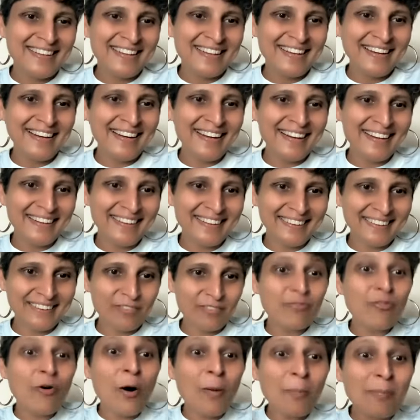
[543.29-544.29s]
uh,
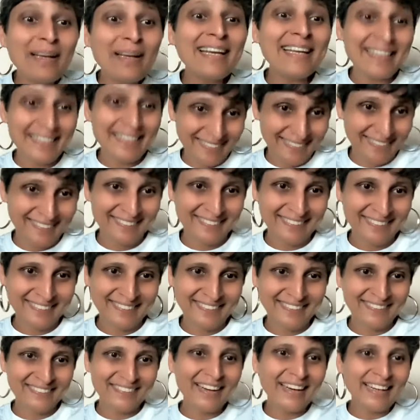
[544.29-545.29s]
formally,
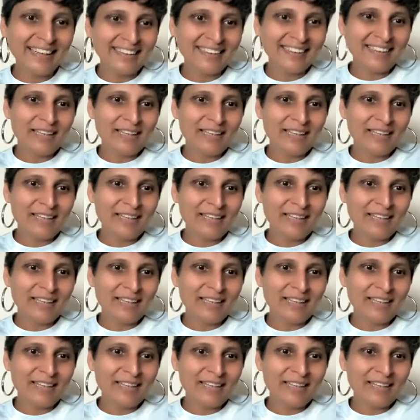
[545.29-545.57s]
yes. right?